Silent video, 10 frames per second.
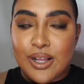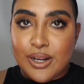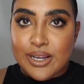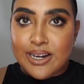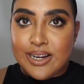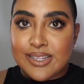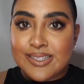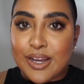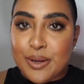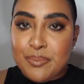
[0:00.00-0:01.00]
Okay guys,
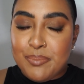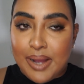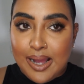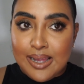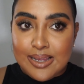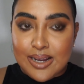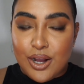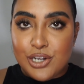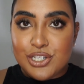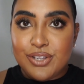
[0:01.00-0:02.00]
I'm back.
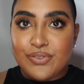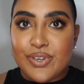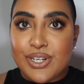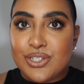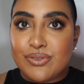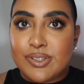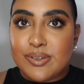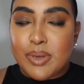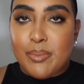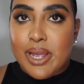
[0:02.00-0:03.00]
I just finished the rest of
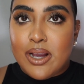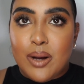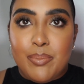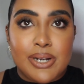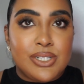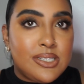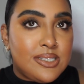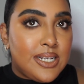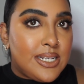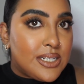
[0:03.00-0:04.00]
my makeup. I just
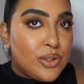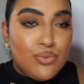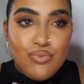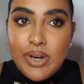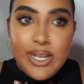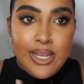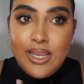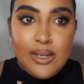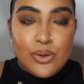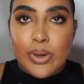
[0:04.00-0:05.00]
did a really
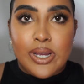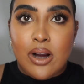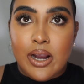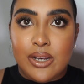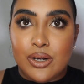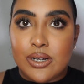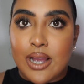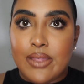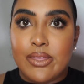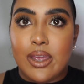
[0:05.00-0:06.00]
quick eye look
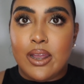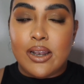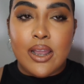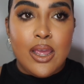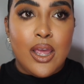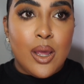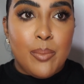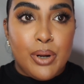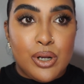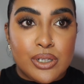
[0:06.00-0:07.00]
and then
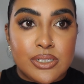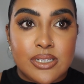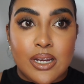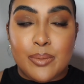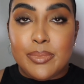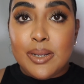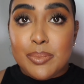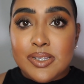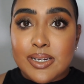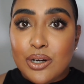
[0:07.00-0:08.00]
put some
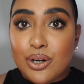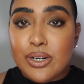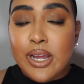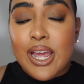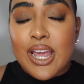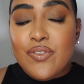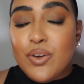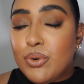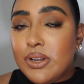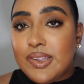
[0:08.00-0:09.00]
lipstick on. If you
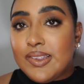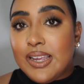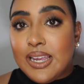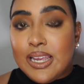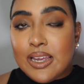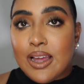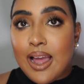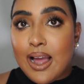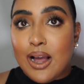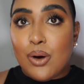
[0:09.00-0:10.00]
want to see
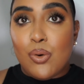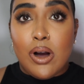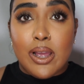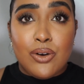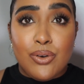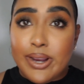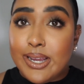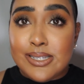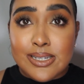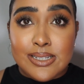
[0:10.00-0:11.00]
how I
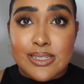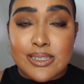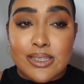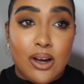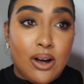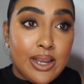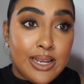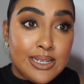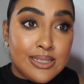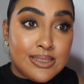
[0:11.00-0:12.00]
created the
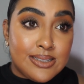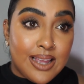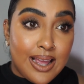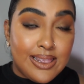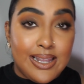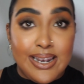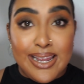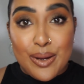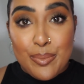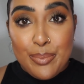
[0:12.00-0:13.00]
eyes and the lip,